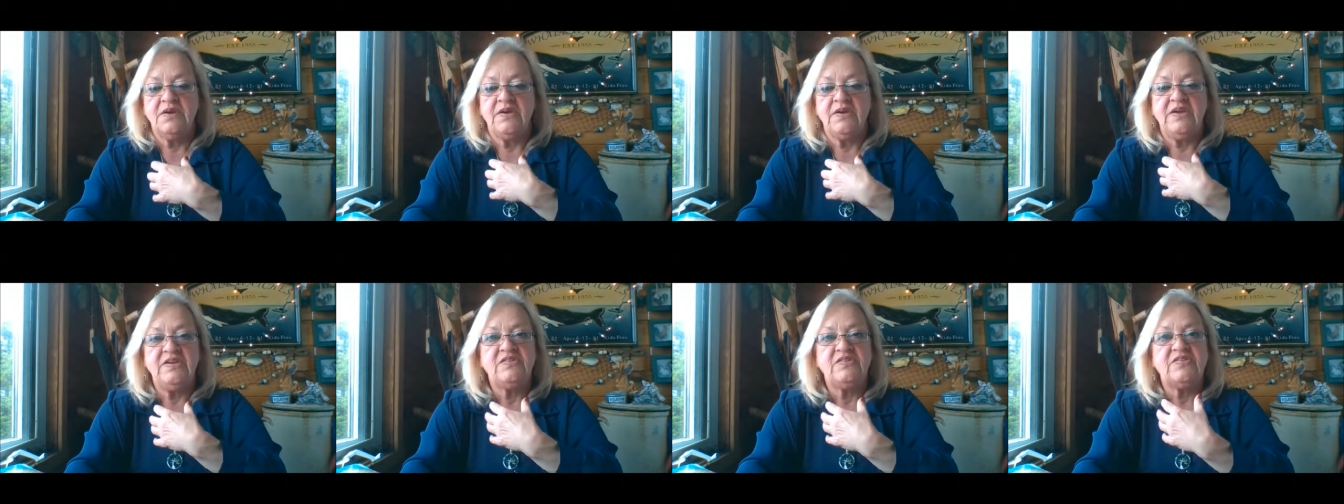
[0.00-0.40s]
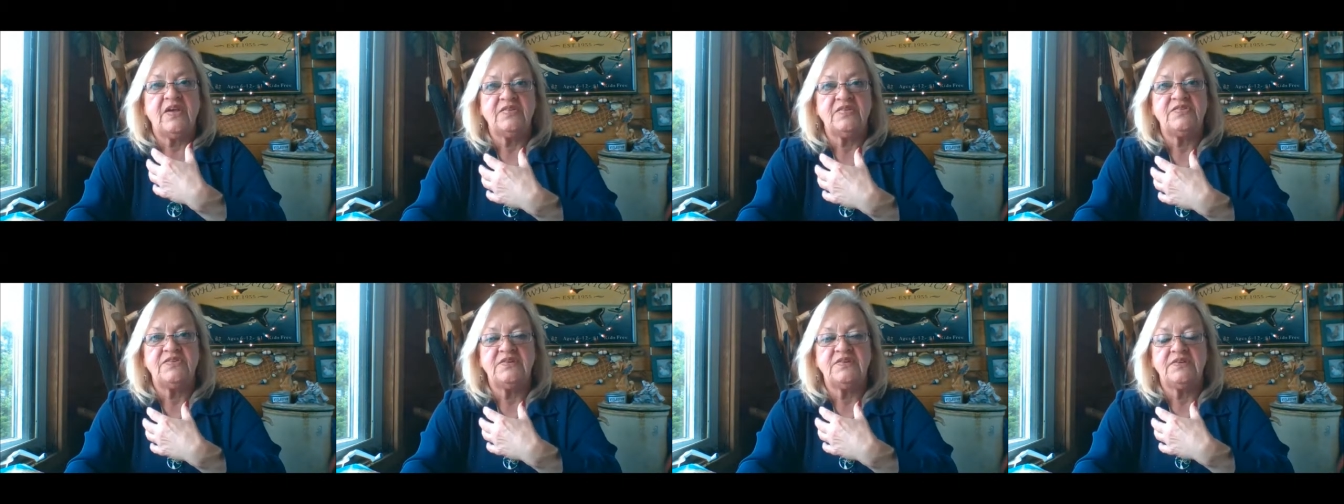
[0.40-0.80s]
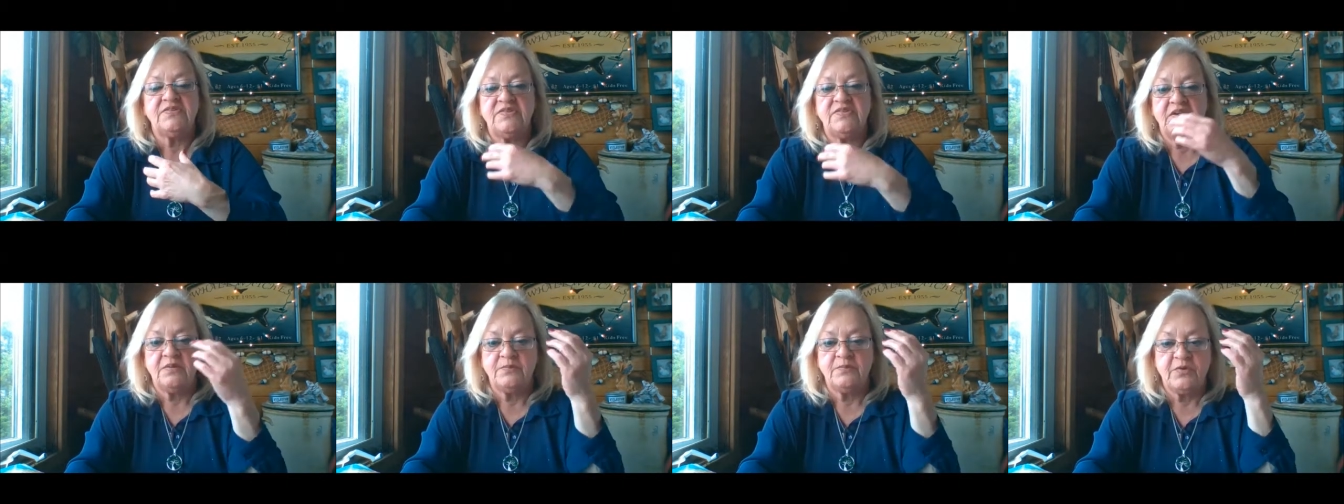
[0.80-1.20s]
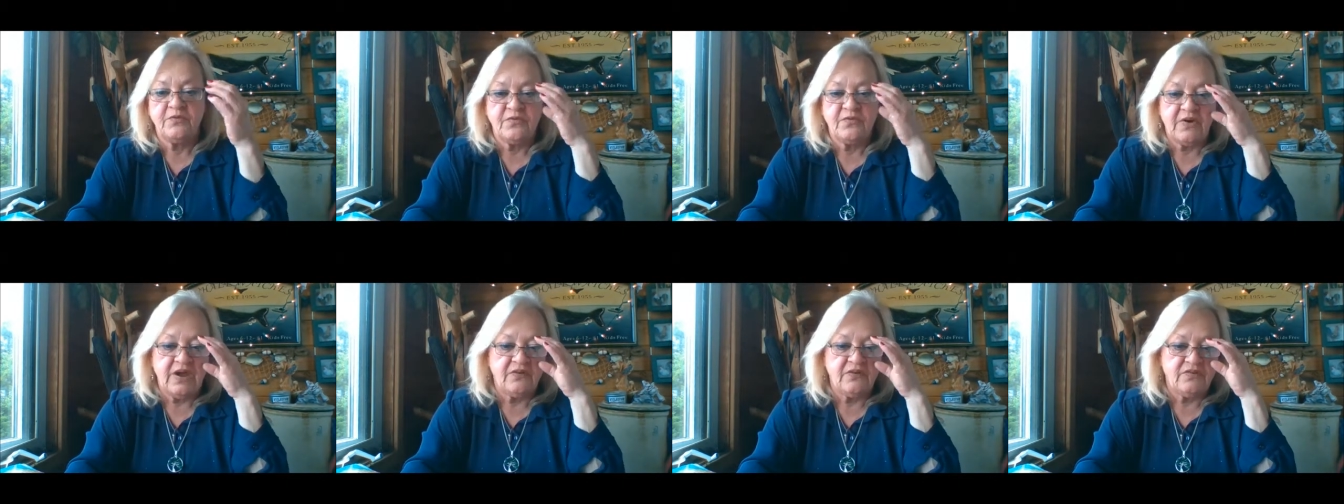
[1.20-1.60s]
He sets an example
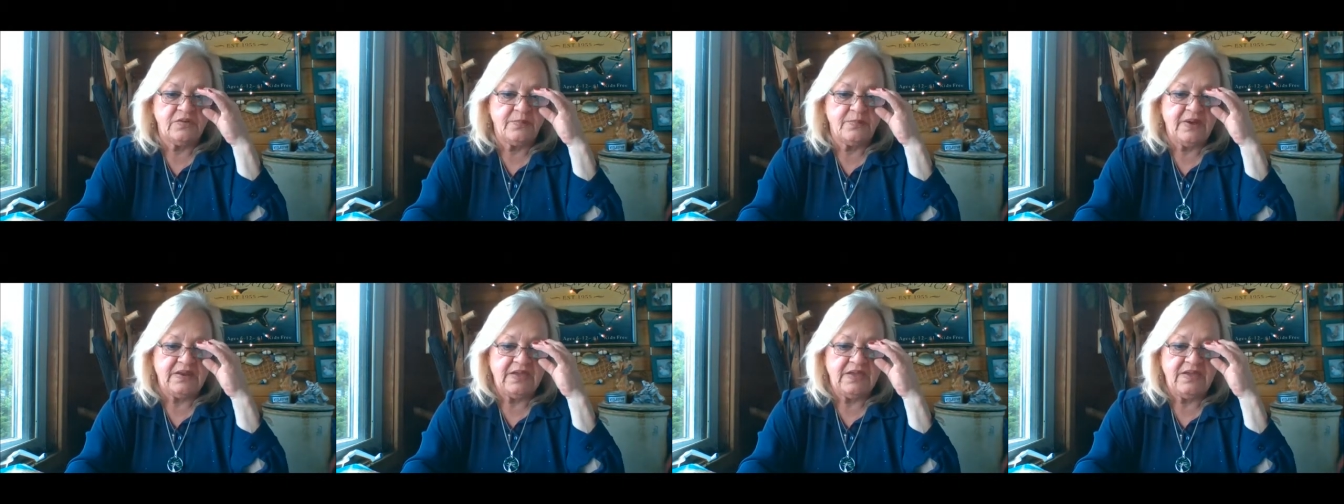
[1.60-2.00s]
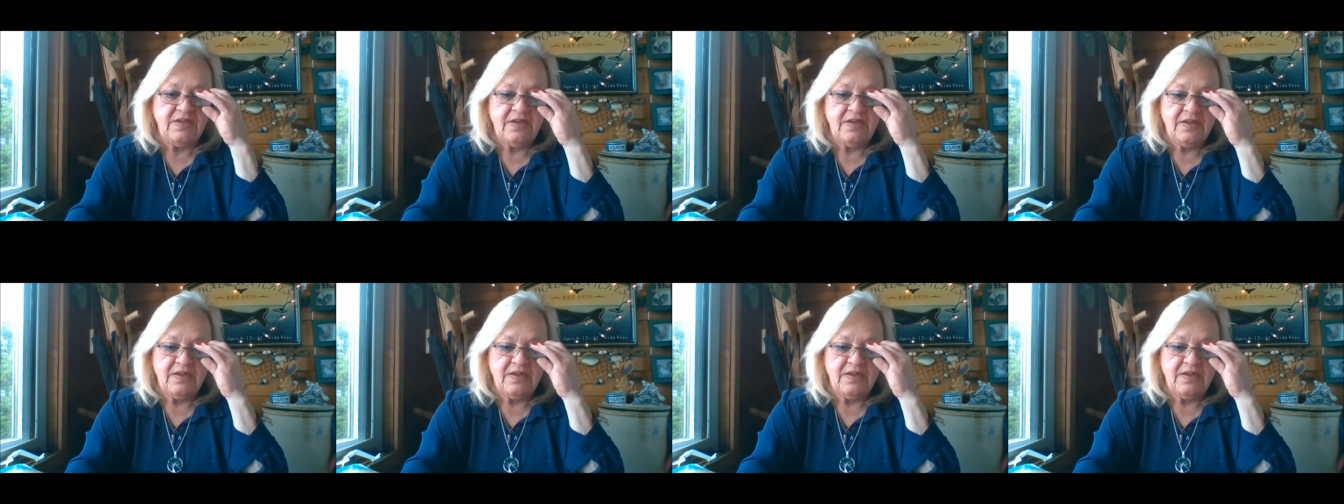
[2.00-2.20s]
for everybody.